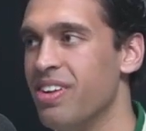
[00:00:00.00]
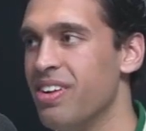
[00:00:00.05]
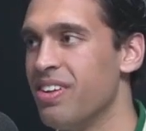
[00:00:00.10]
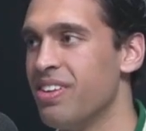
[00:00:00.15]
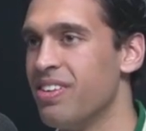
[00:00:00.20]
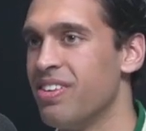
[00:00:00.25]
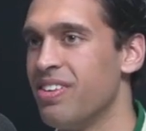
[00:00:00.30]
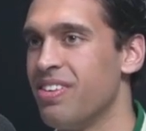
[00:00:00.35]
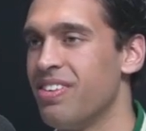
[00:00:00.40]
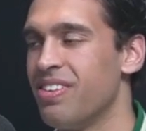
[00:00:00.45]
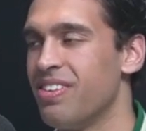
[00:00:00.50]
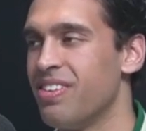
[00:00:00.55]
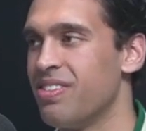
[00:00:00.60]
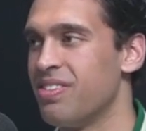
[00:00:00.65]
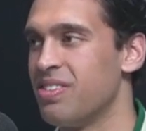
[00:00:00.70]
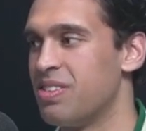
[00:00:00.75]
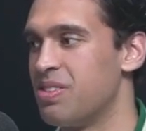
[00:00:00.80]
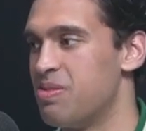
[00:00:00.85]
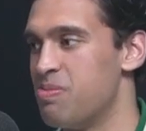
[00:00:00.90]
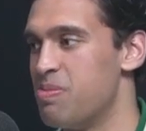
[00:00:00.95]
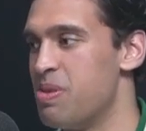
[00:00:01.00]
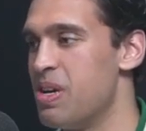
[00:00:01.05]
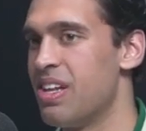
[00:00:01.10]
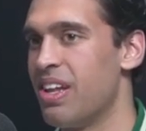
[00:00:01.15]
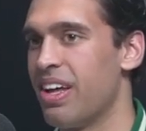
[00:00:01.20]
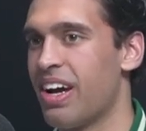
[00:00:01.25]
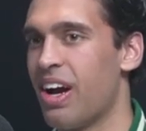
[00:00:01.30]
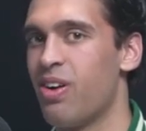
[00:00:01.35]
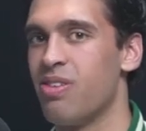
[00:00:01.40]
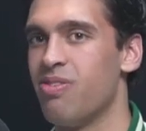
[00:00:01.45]
yeah, yeah, yeah, Me,
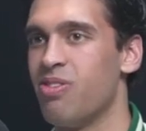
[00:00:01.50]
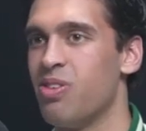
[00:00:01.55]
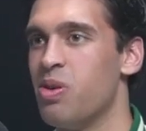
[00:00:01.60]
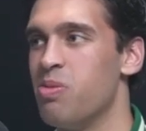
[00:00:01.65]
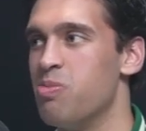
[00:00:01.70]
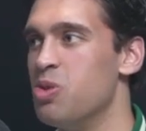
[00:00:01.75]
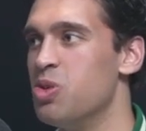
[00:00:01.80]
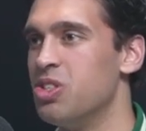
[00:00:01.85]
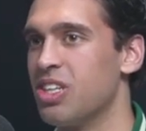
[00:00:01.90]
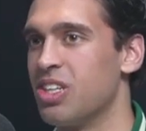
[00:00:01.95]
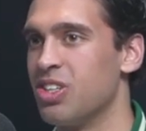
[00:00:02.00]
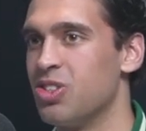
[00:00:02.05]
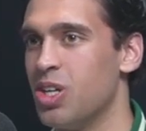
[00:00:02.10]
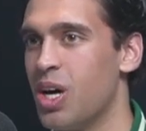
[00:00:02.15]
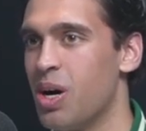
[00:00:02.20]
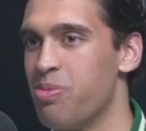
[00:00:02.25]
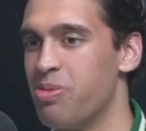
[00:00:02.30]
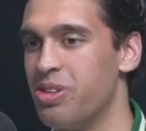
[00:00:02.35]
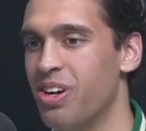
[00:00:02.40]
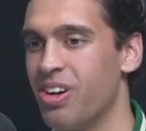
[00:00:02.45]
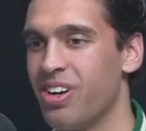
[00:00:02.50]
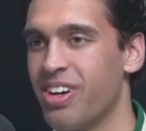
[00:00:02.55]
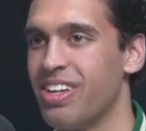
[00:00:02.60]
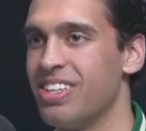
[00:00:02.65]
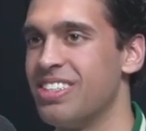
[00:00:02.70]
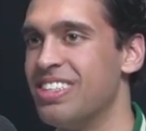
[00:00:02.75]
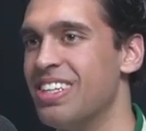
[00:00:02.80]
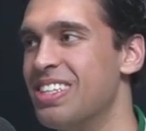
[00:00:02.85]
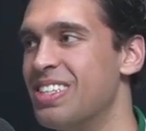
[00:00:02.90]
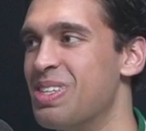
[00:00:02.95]
like I don't even know what music is dropping. Y'all
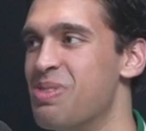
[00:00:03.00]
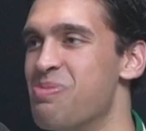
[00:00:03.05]
gotta send it